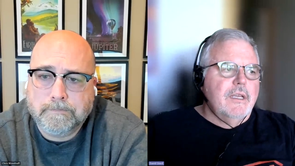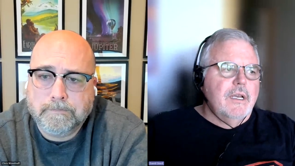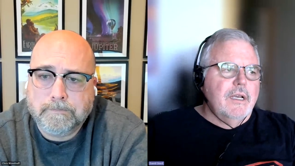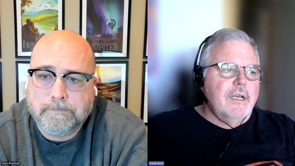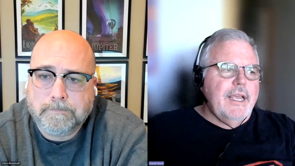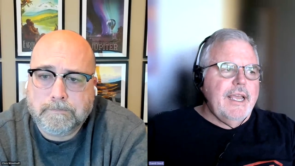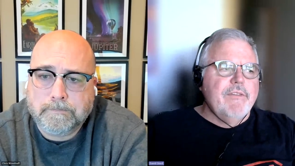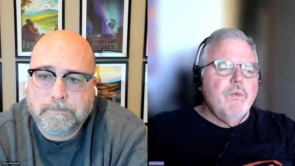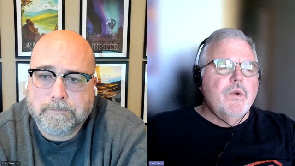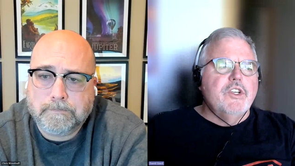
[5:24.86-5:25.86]
Speaker 1: uh,
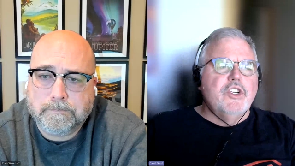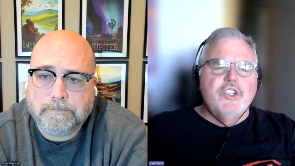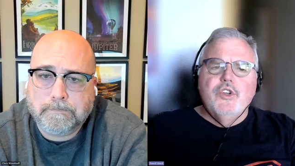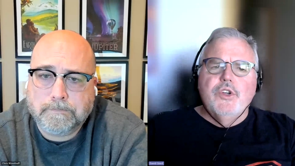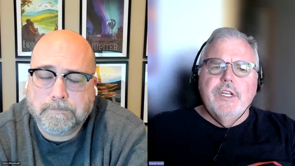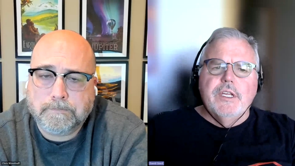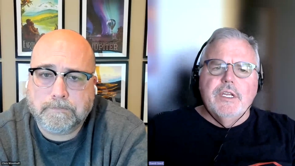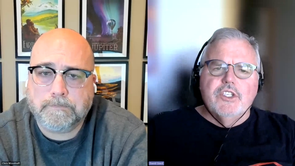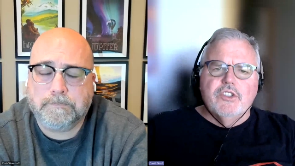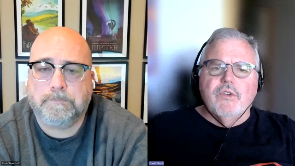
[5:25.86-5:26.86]
everyone should
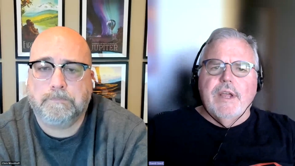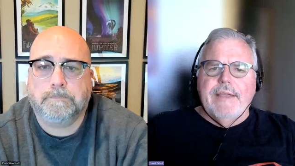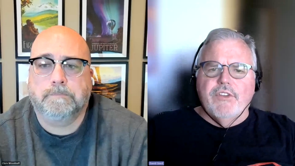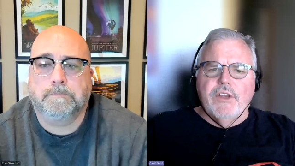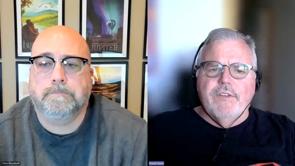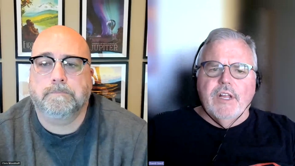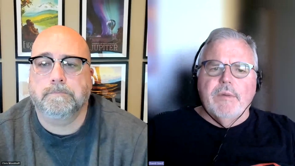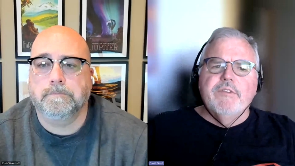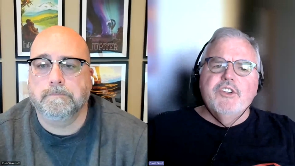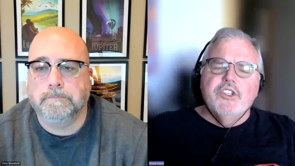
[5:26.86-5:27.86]
strive to develop.
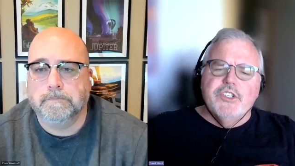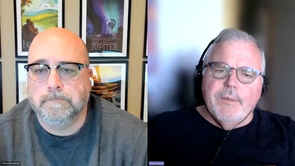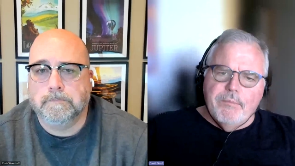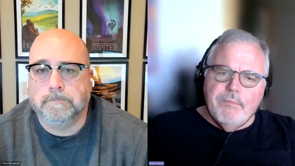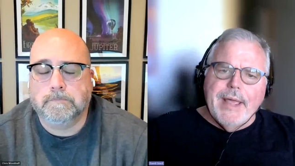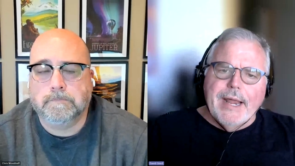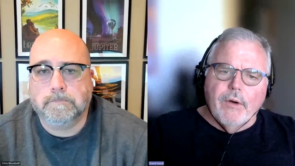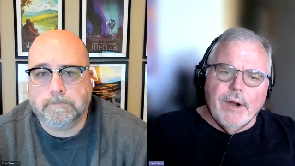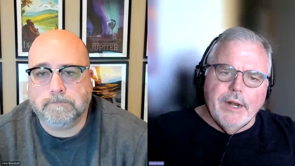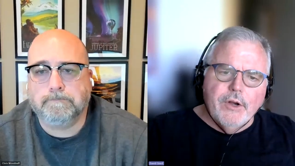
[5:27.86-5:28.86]
Everyone should get
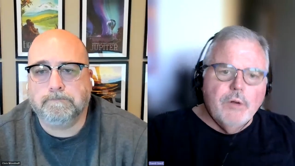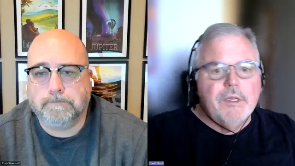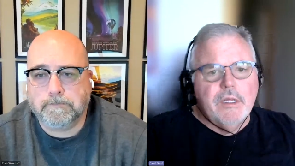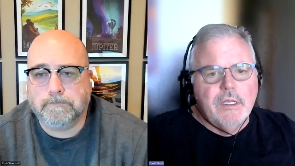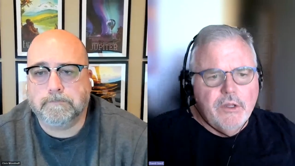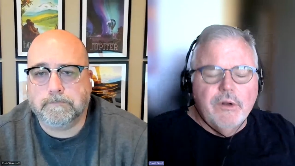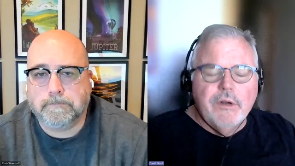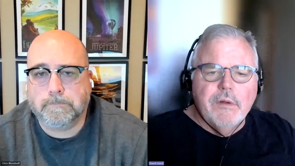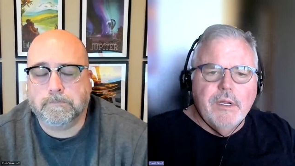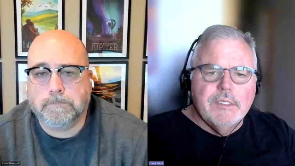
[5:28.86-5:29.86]
better at it. Uh, you don't.
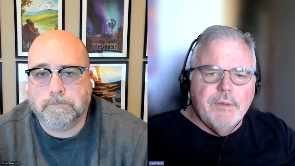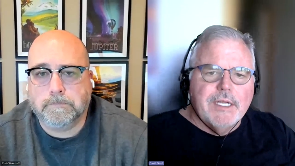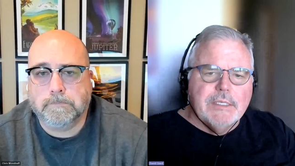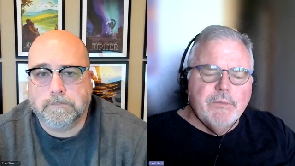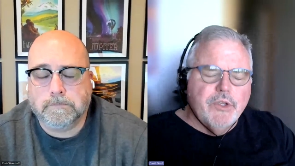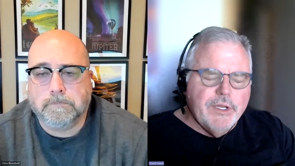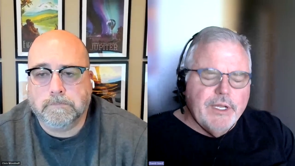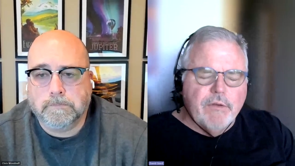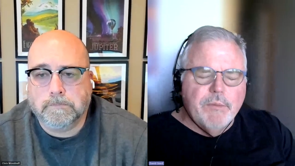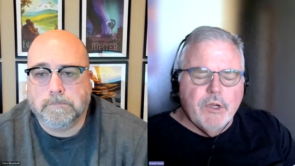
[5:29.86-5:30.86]
It's possible you'll
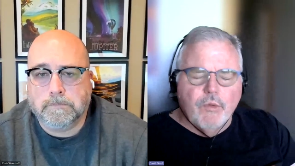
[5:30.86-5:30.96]
never be